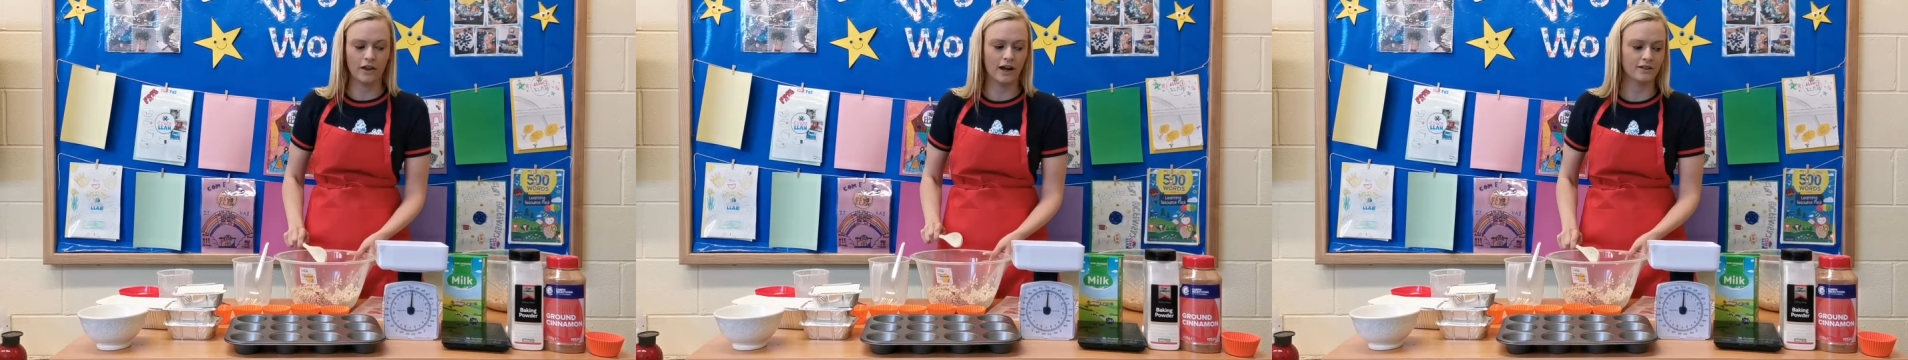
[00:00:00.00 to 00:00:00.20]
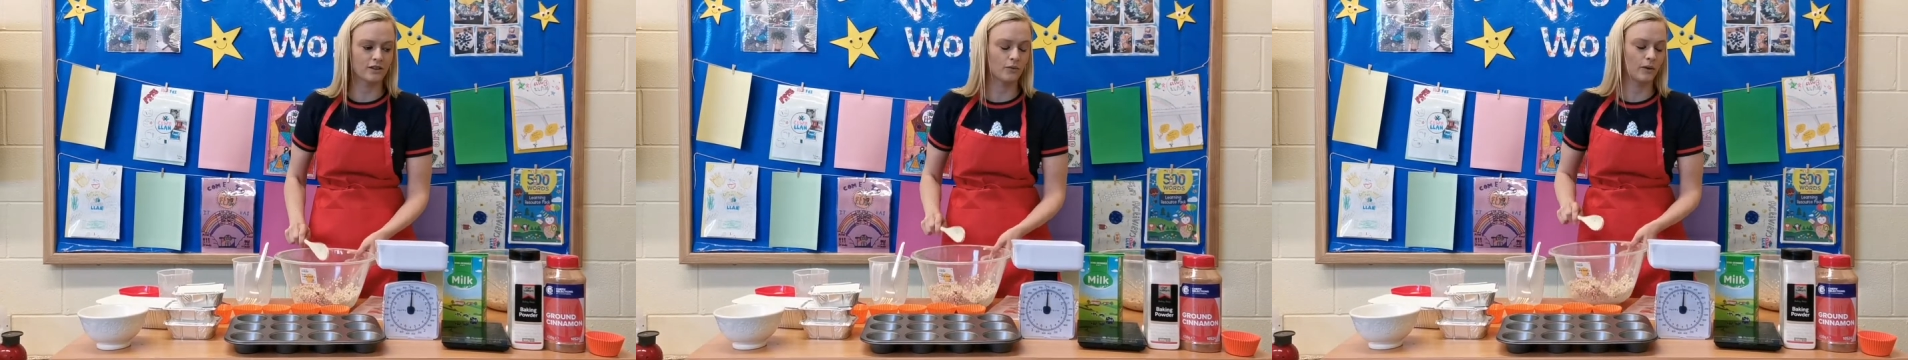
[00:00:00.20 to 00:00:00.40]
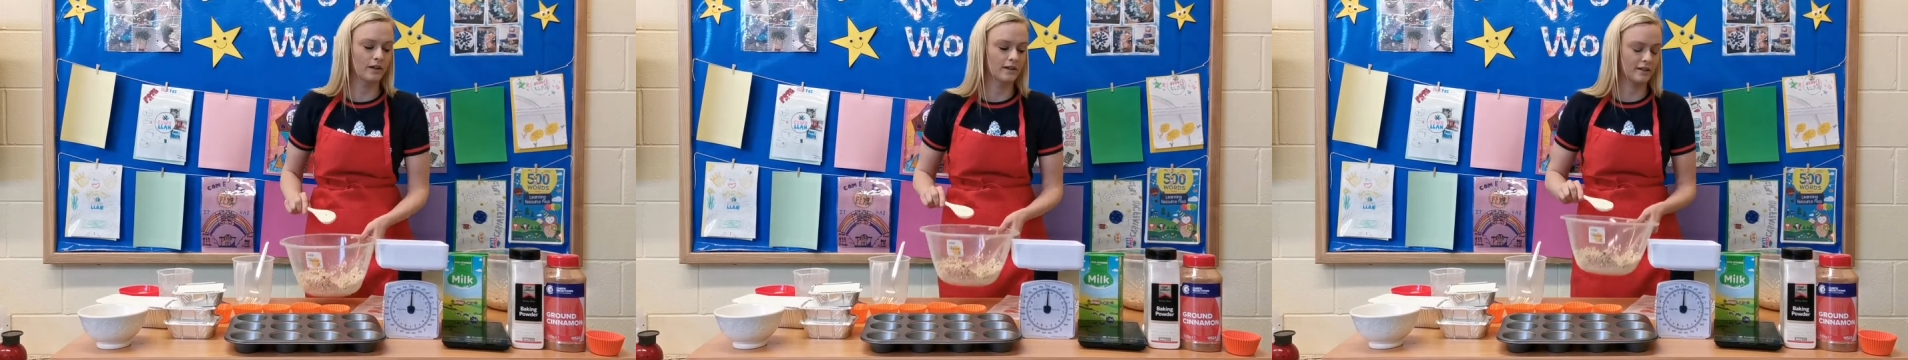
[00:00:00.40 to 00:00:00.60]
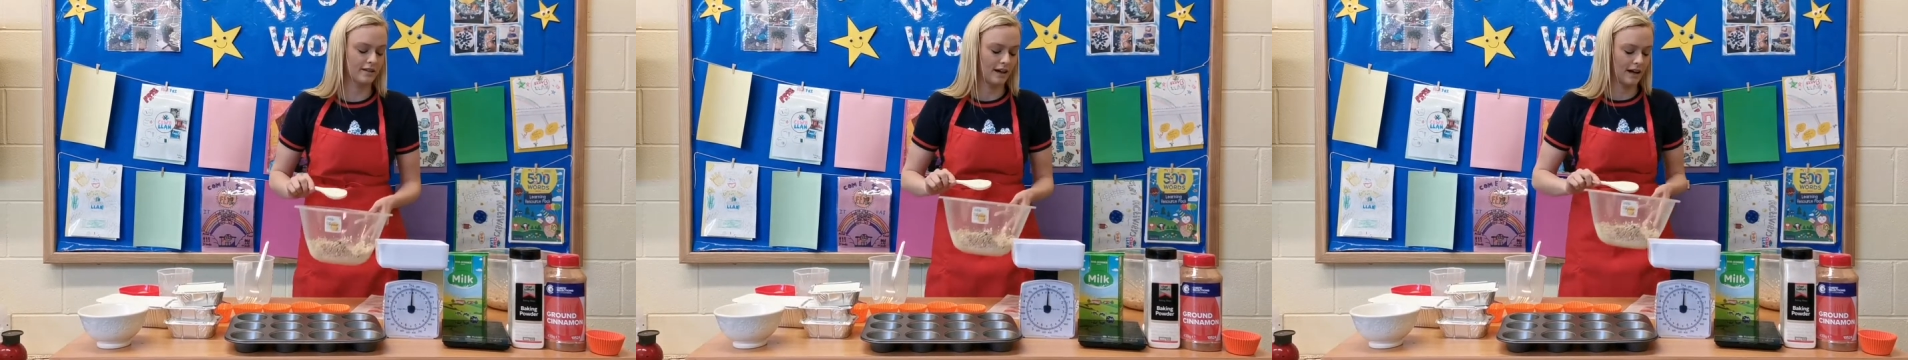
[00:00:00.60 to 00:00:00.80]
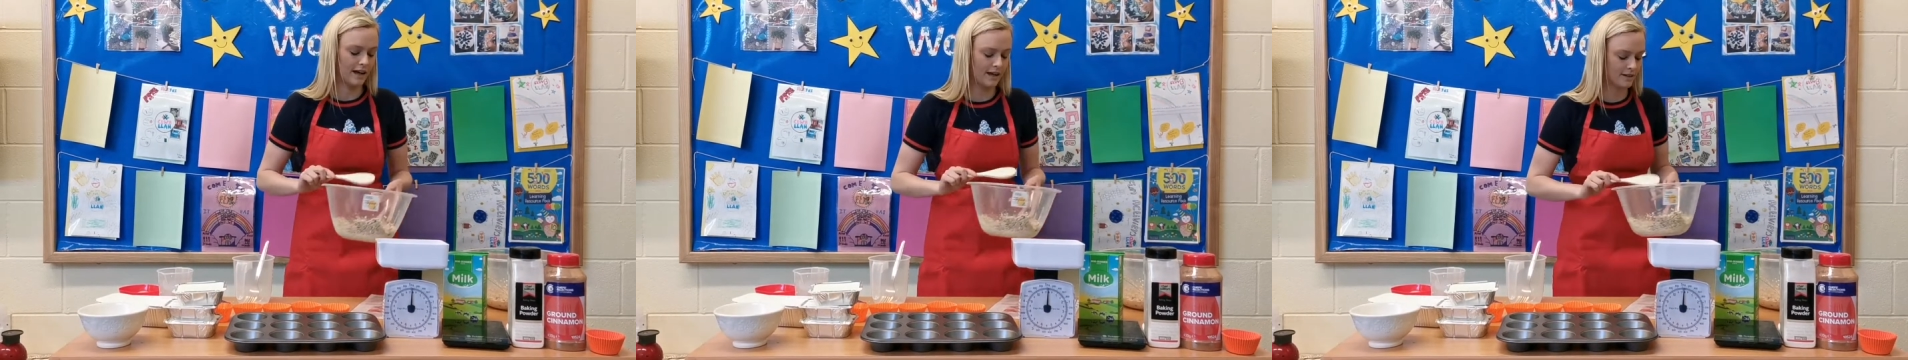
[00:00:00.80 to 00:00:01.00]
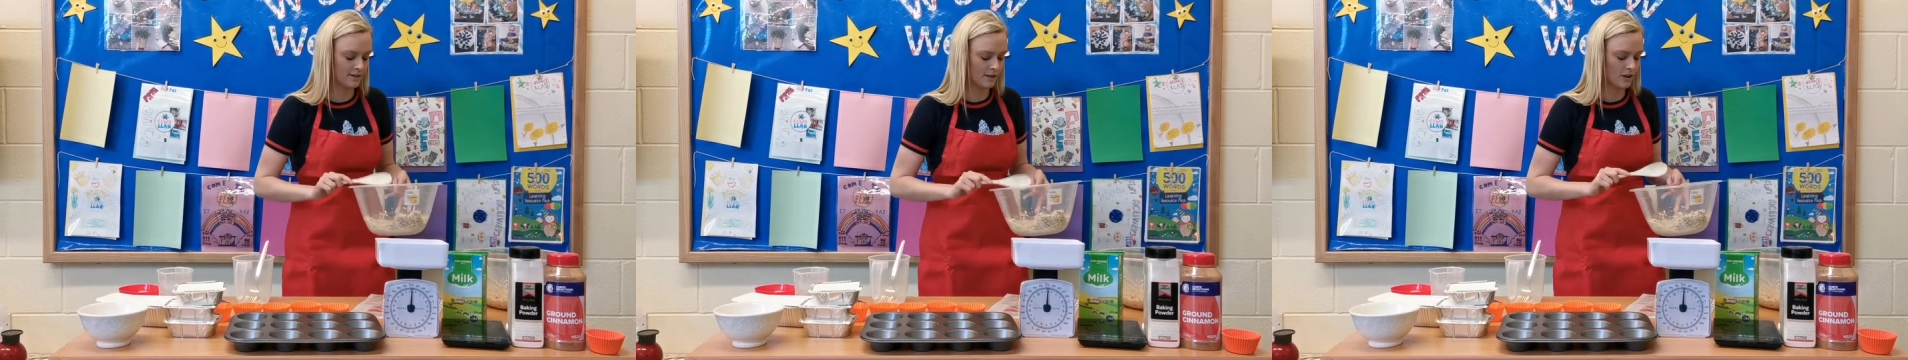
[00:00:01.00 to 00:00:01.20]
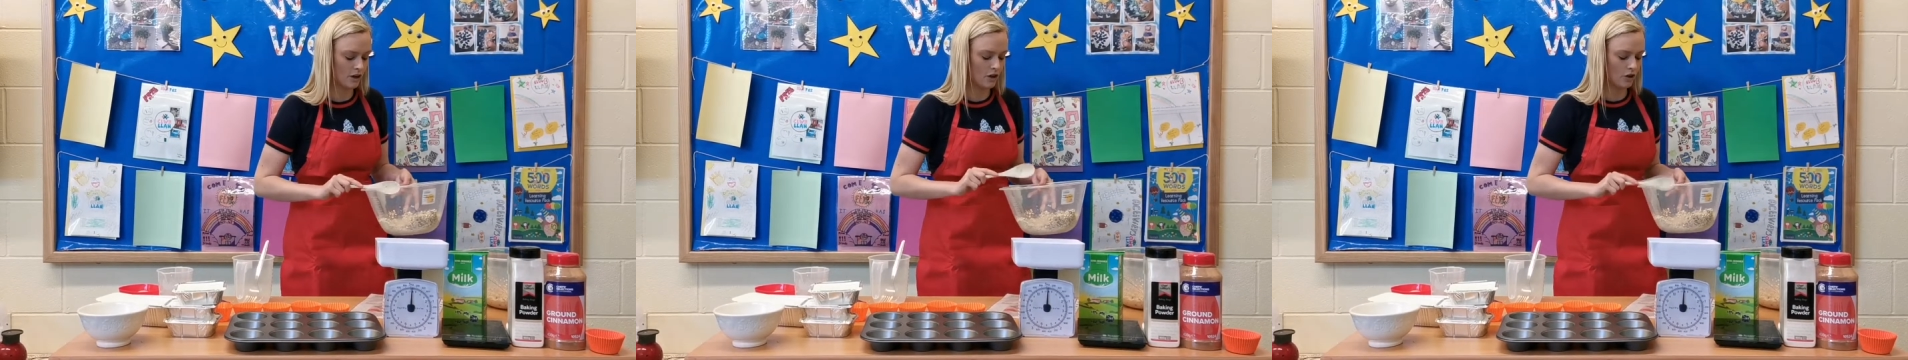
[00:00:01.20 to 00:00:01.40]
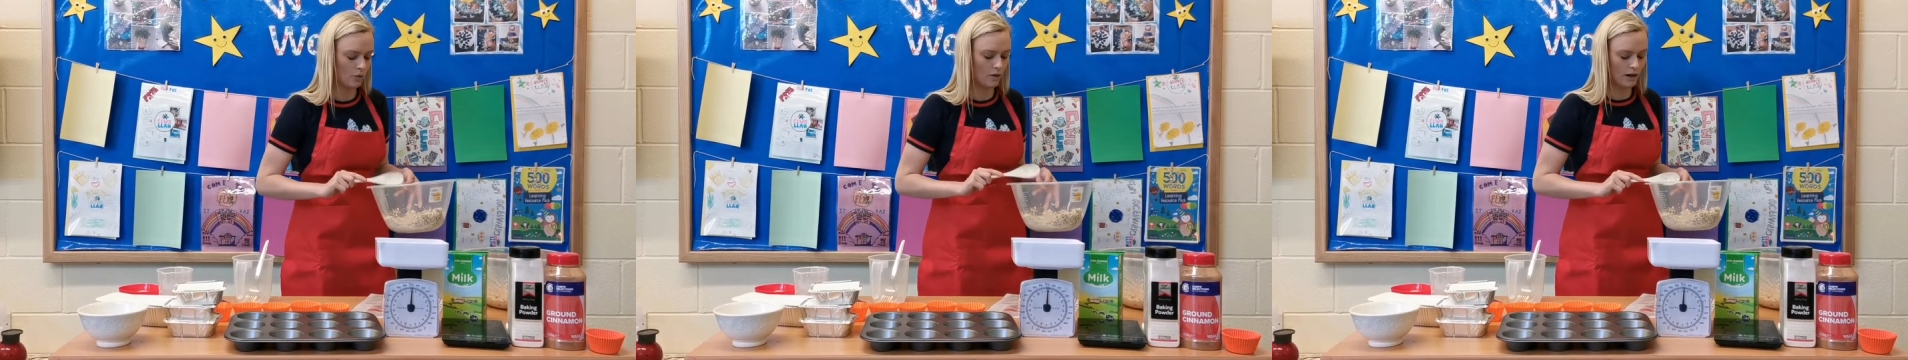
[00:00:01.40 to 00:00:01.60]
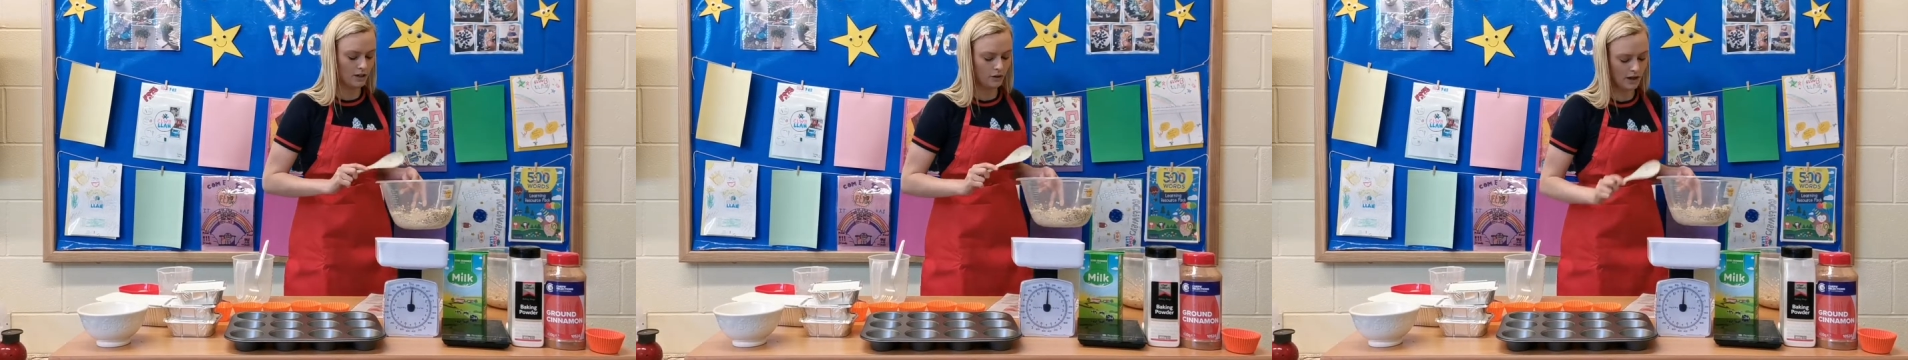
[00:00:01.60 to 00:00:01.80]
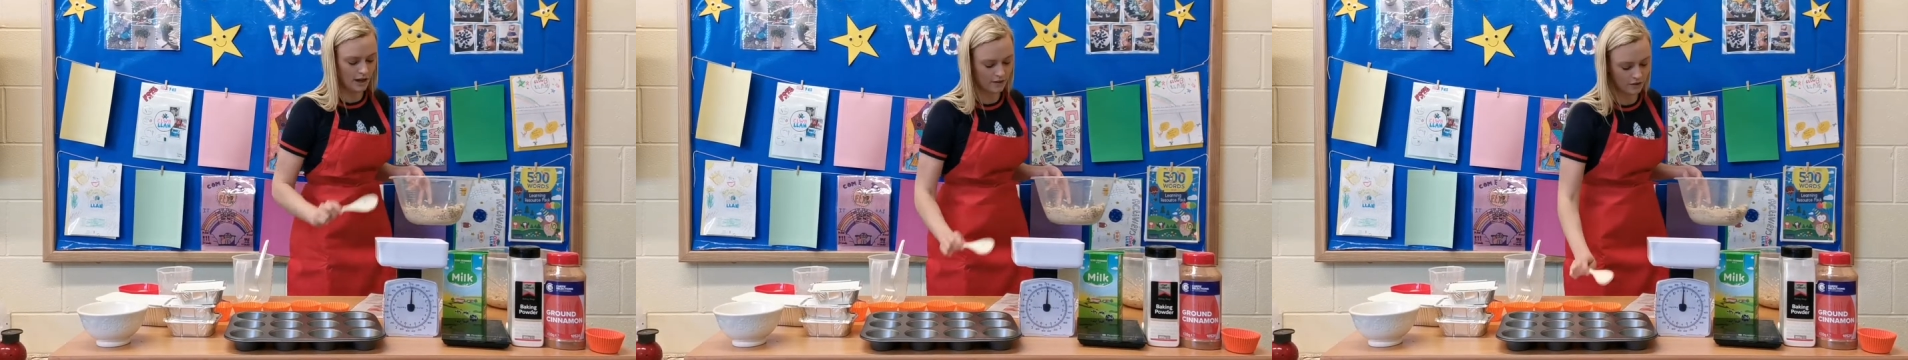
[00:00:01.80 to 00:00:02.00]
that to one side while
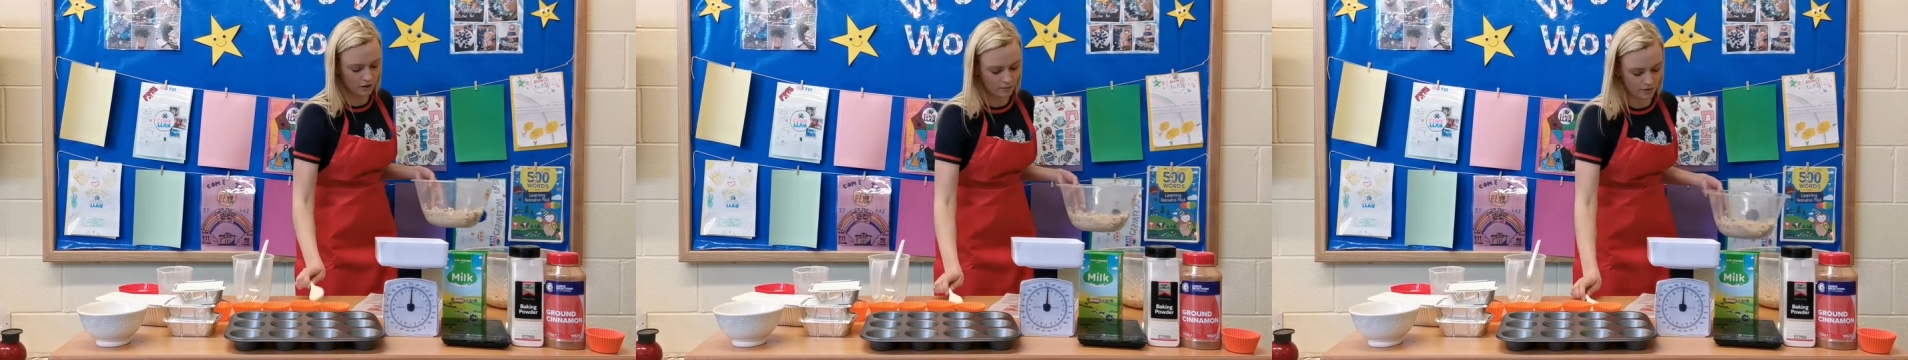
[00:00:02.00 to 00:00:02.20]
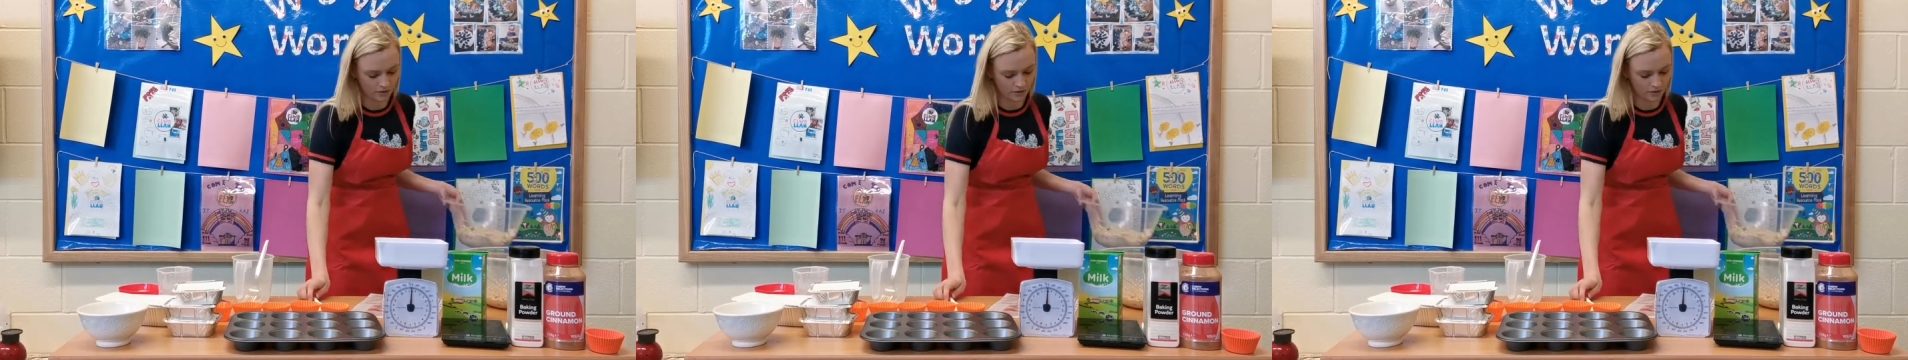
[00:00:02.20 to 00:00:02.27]
you carry on